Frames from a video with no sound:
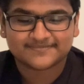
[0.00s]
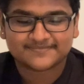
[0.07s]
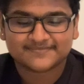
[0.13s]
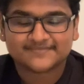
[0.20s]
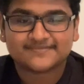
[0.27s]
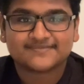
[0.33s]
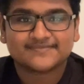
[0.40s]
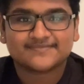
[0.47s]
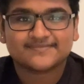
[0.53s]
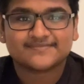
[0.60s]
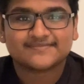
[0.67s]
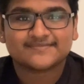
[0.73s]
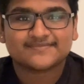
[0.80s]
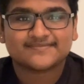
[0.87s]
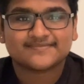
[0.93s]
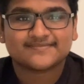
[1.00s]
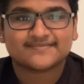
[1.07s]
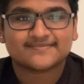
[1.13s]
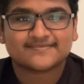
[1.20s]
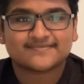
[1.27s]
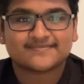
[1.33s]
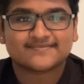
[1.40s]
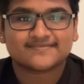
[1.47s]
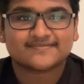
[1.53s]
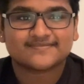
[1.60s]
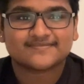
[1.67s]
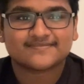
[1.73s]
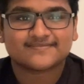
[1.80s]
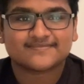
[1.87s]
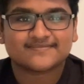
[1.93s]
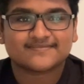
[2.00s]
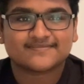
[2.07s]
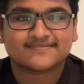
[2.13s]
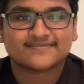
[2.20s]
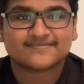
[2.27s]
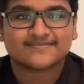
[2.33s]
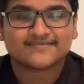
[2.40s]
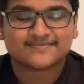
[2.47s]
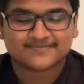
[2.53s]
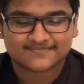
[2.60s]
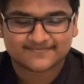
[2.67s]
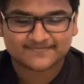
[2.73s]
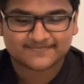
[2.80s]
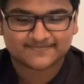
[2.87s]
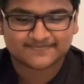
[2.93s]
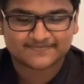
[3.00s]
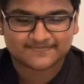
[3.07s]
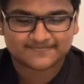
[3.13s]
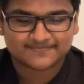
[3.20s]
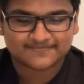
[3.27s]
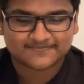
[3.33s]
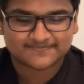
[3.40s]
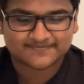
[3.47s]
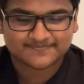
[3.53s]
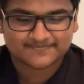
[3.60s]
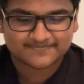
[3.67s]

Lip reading: (silent)